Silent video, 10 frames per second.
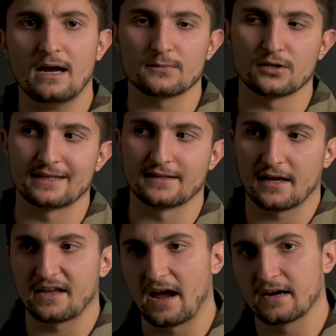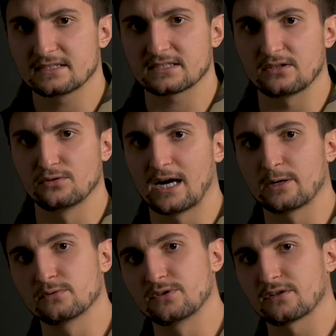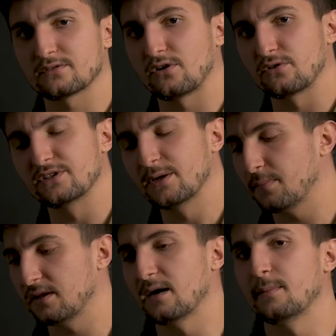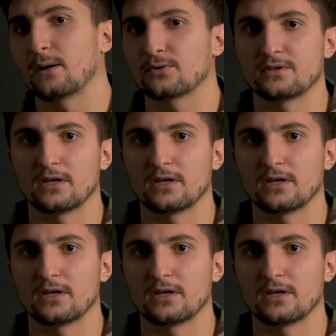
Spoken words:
I'm not a tech guy, so I will not talk deeply about